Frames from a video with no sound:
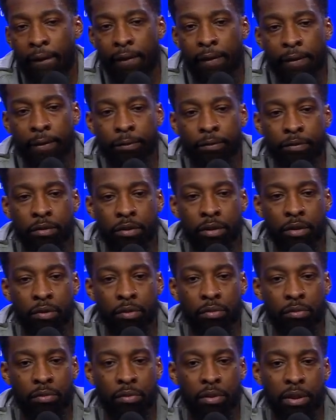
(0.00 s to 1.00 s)
Um,
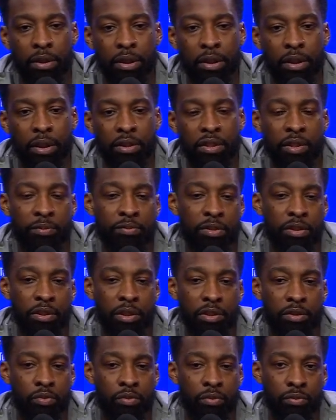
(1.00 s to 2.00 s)
so I think there's something
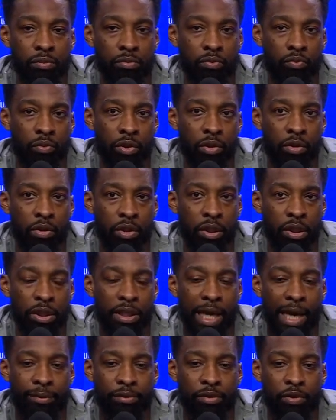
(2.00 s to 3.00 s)
just we're going to
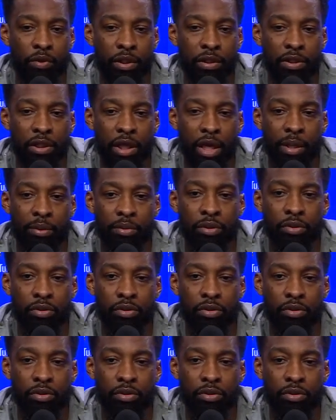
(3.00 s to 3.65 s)
adapt to as the game